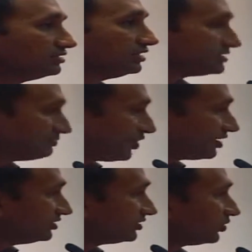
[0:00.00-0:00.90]
is
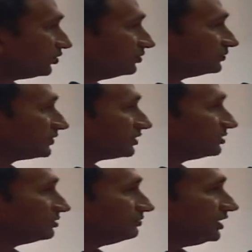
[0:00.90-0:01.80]
important to
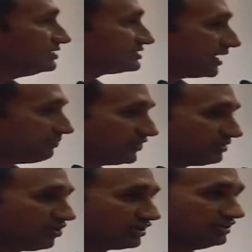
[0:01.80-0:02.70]
be in step with
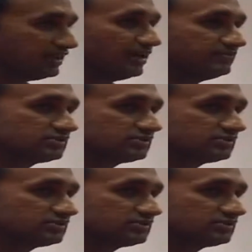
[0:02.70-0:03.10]
modern times.